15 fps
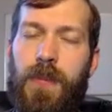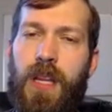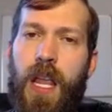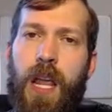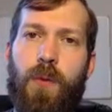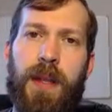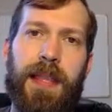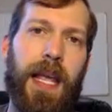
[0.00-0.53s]
And
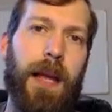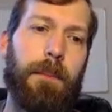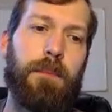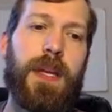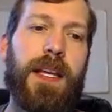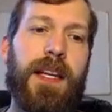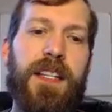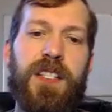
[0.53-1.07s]
what that
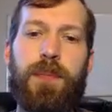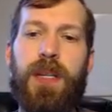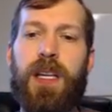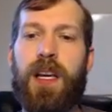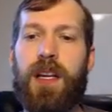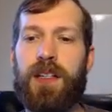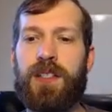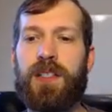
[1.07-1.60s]
means,
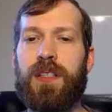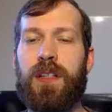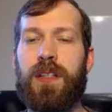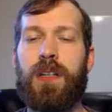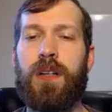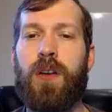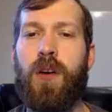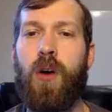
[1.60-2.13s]
because
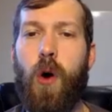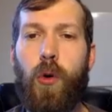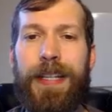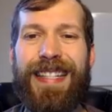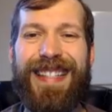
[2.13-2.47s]
only